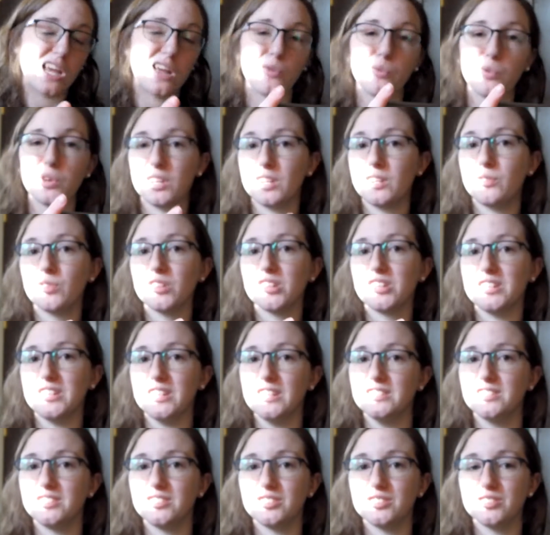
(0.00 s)
I really, really
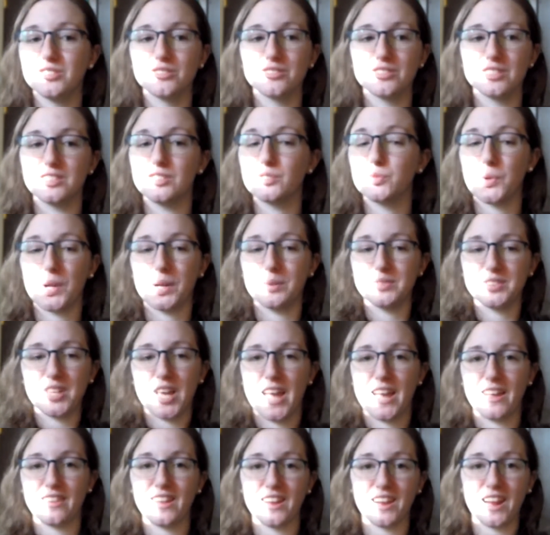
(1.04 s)
need to. This is what I'm
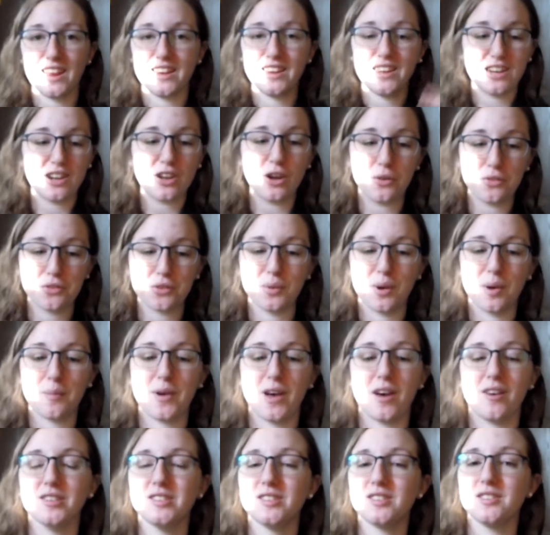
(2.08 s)
saying. Like, I need to go through my
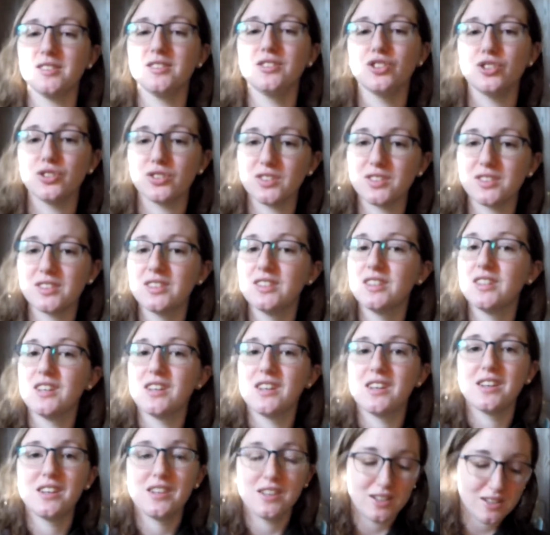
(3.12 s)
palettes and just
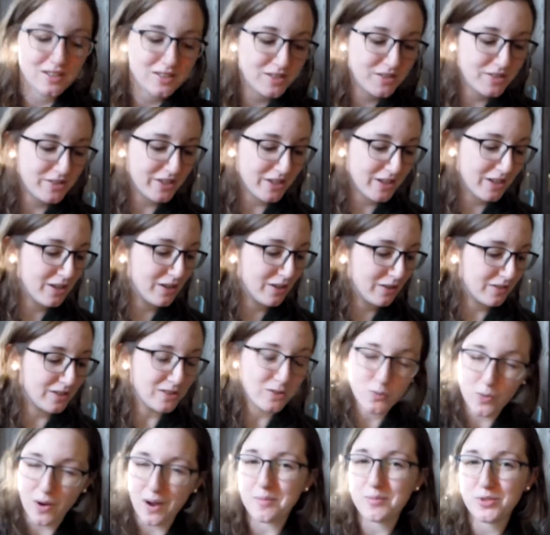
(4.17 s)
see.
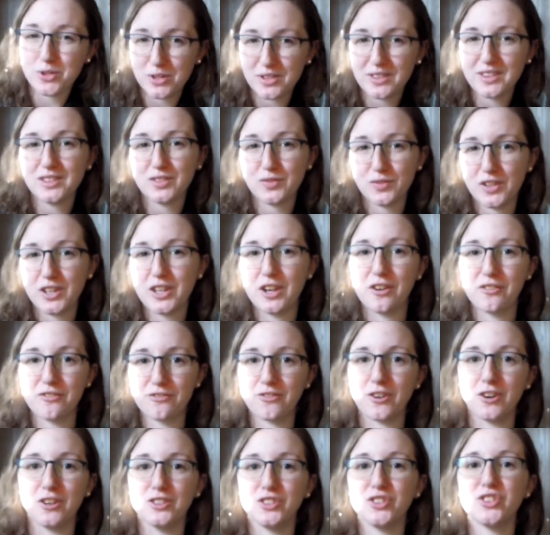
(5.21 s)
This is why I'm doing this video
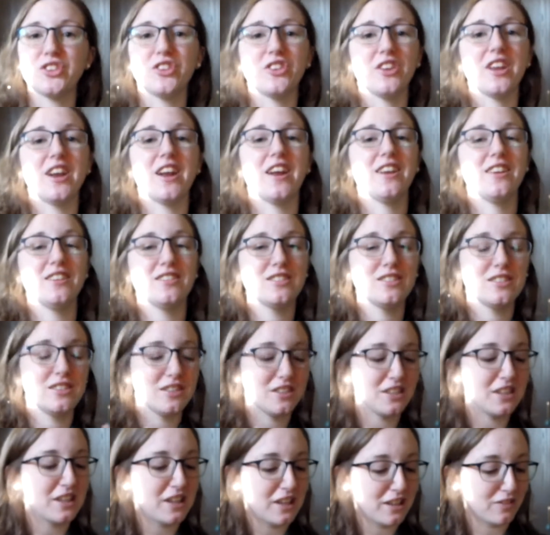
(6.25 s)
first, so that I
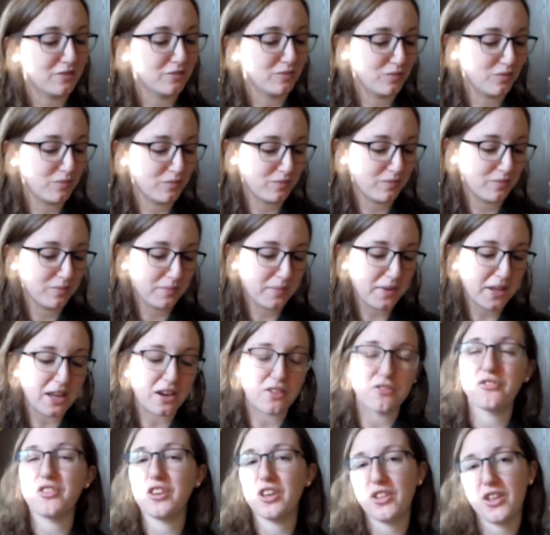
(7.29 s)
can get
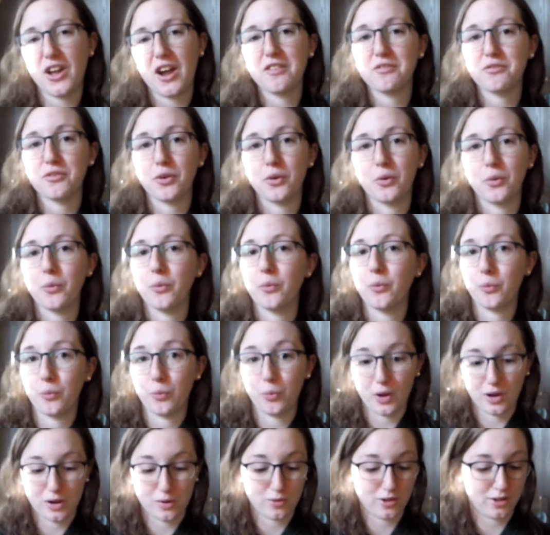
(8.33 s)
a feel out for
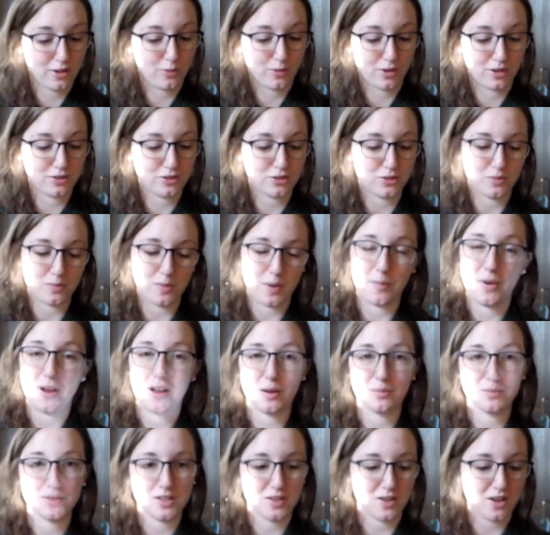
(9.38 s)
what I really want to do with my
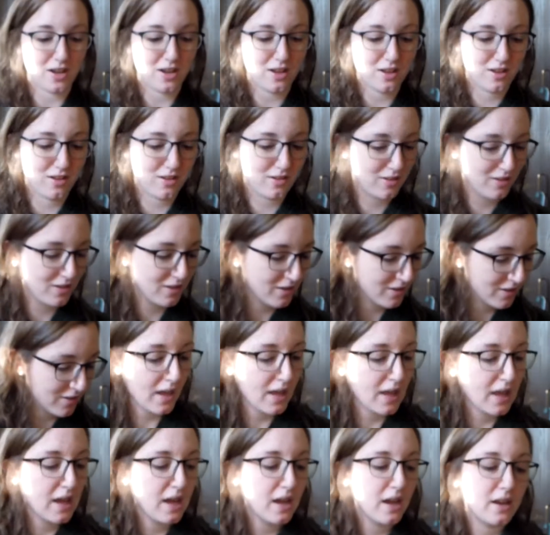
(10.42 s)
makeup today.
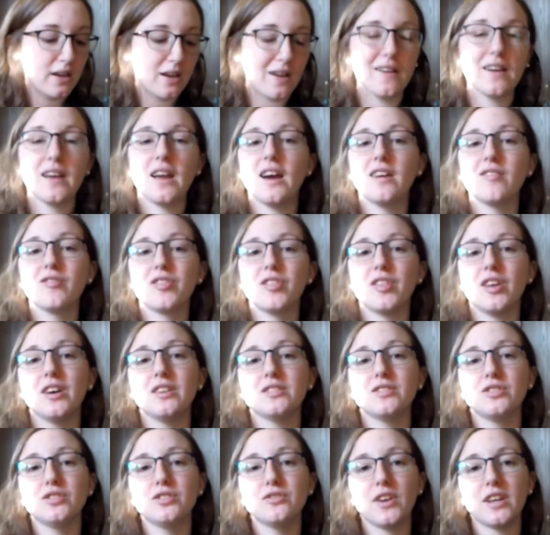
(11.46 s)
Now I have
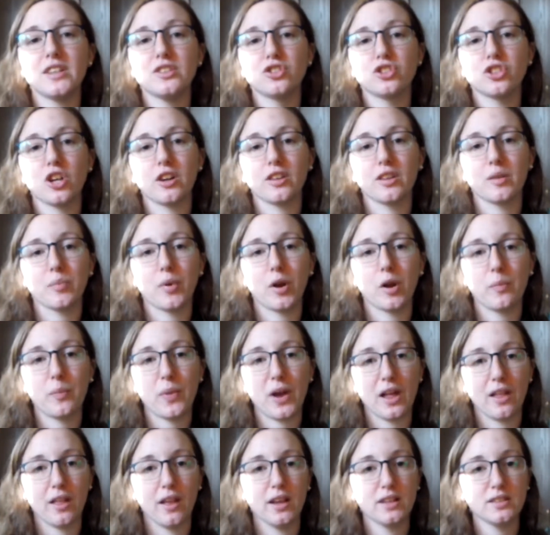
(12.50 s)
the Too Faced Chocolate Bar
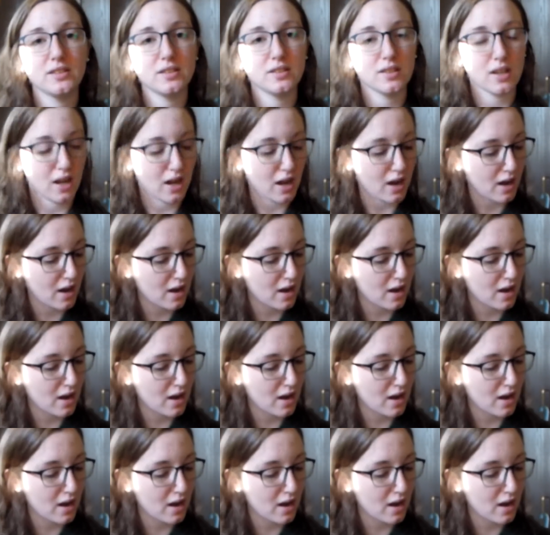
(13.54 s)
palette.